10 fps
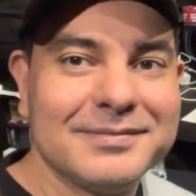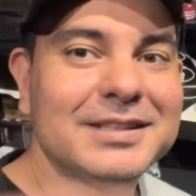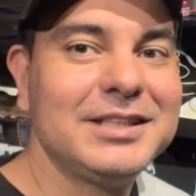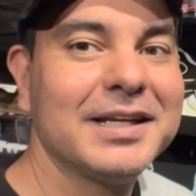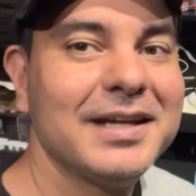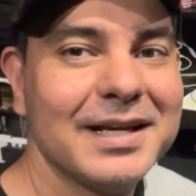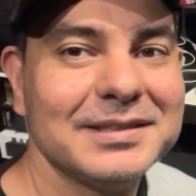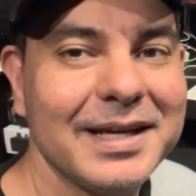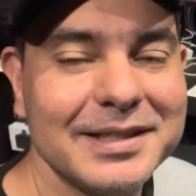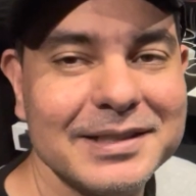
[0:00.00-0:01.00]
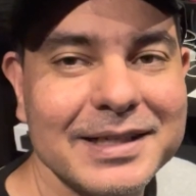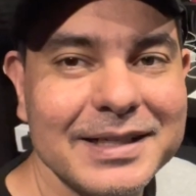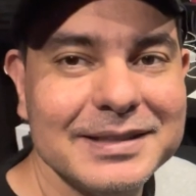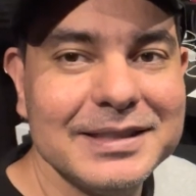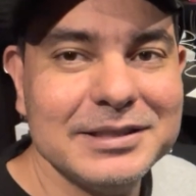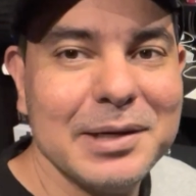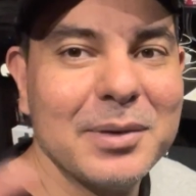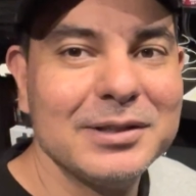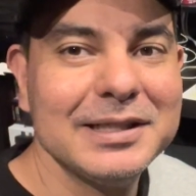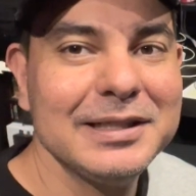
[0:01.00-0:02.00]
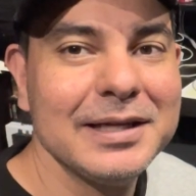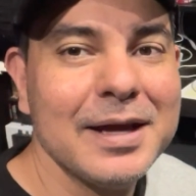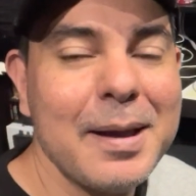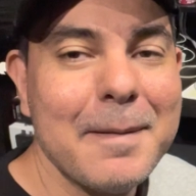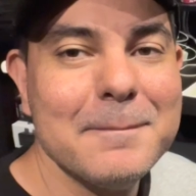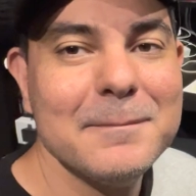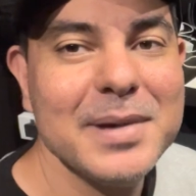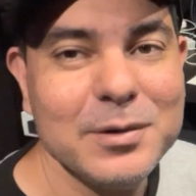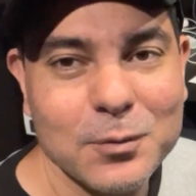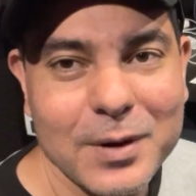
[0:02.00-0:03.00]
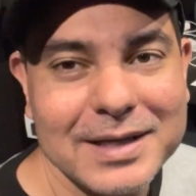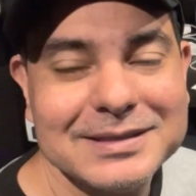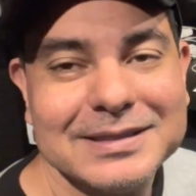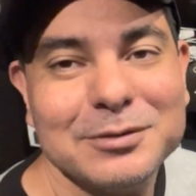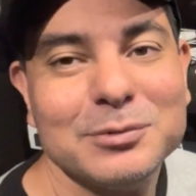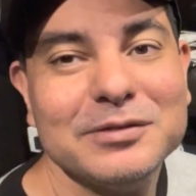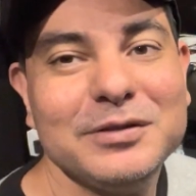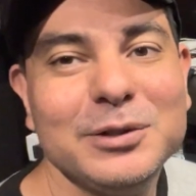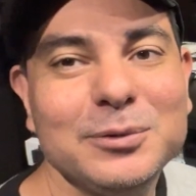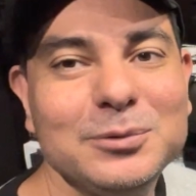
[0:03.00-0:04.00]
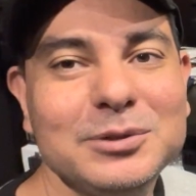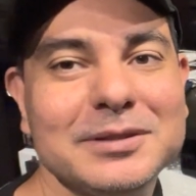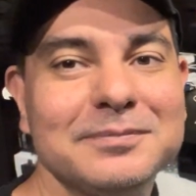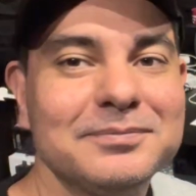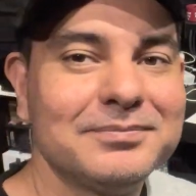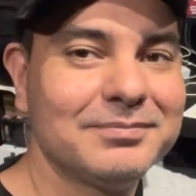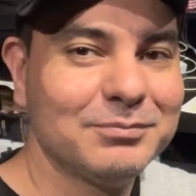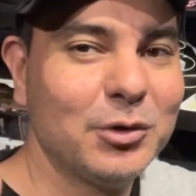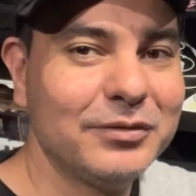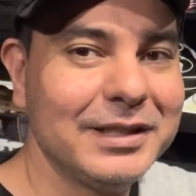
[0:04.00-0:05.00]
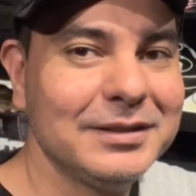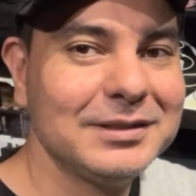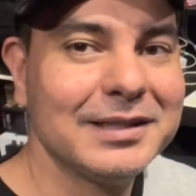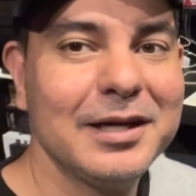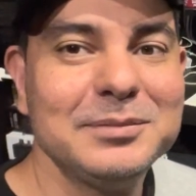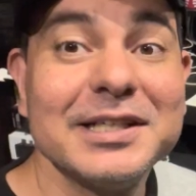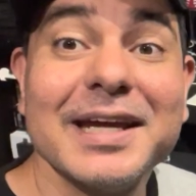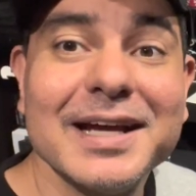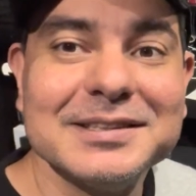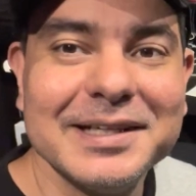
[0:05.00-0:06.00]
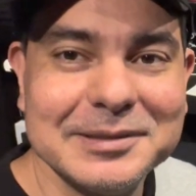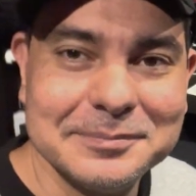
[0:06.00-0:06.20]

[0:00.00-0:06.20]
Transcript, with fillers: Check you guys later. DJ Martini, Midwest Reviews. More videos to come. Check you guys later.